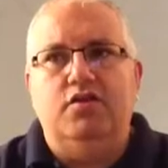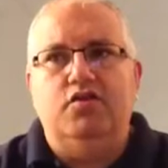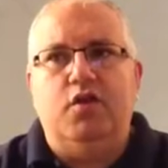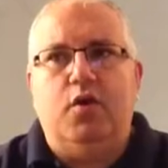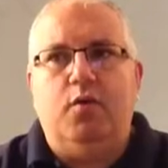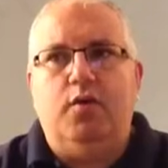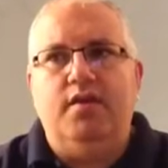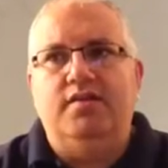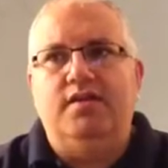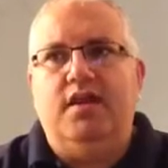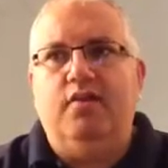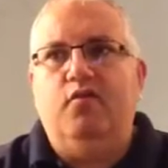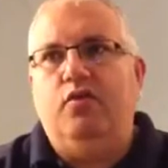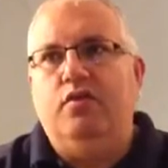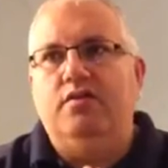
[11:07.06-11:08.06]
So let's
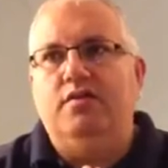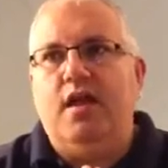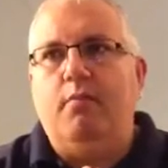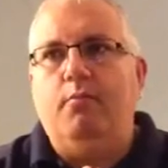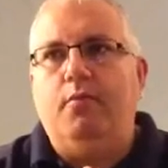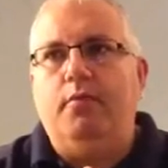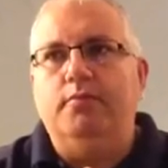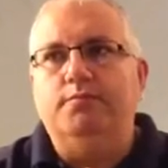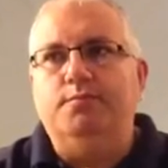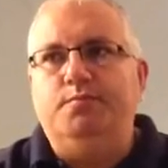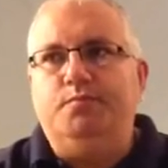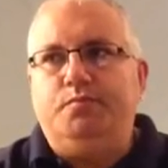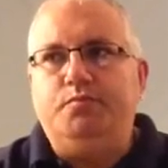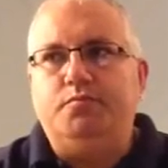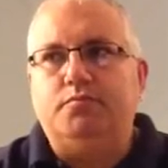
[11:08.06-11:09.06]
say, for example,
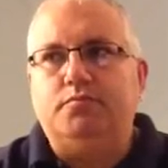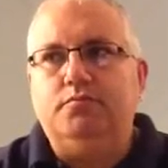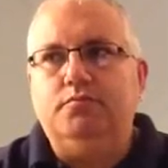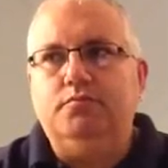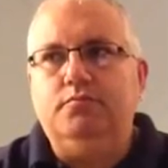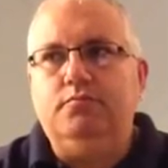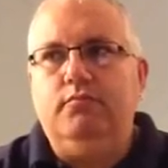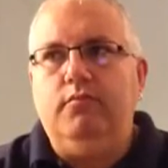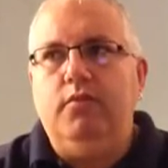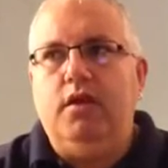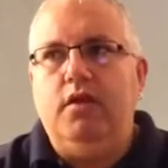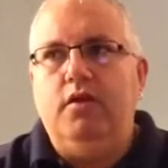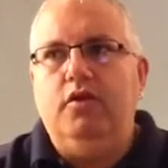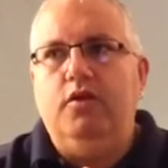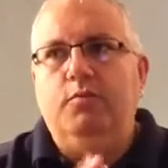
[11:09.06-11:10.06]

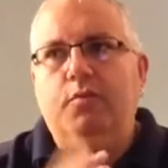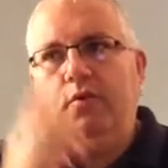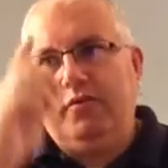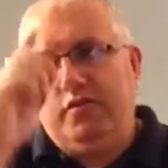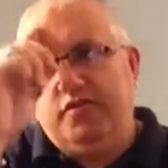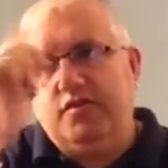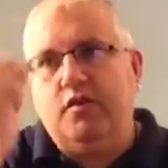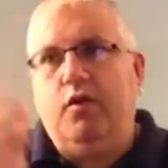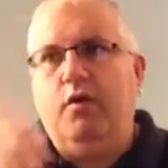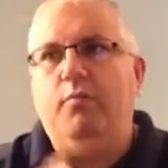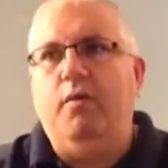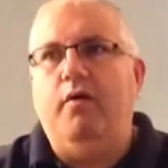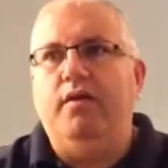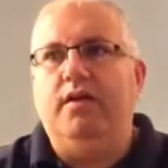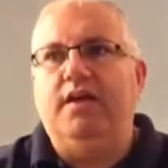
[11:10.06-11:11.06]
you pull the skull
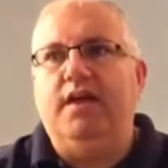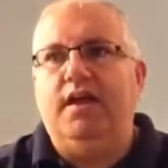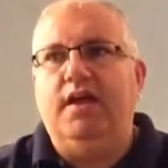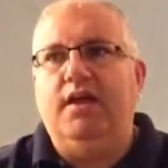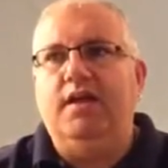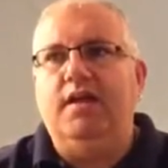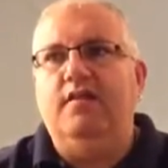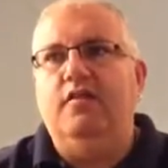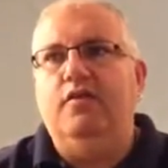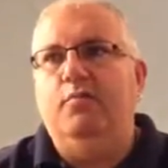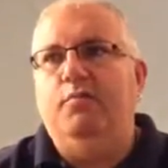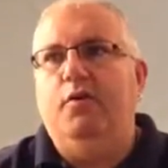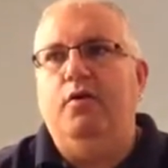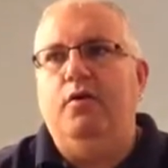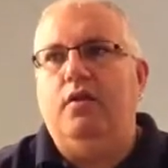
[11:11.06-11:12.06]
bone again and then you
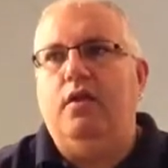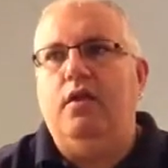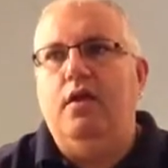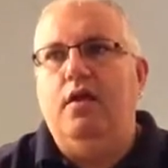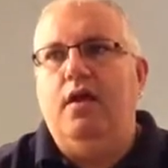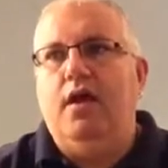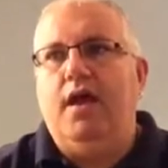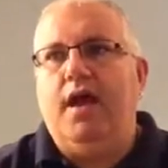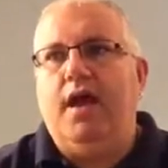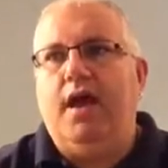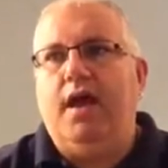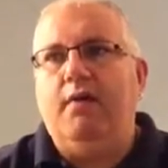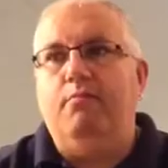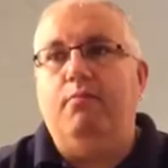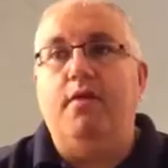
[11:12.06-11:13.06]
pull
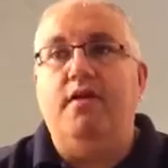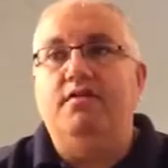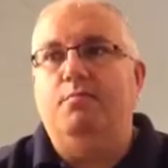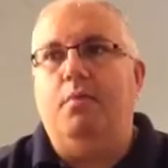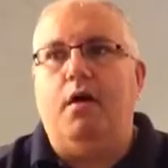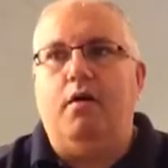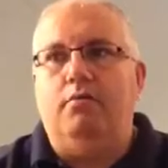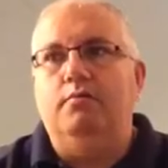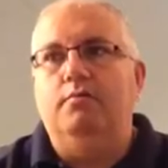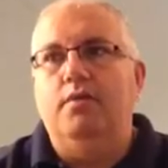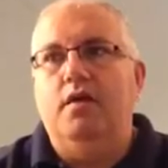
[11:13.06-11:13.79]
a breastbone.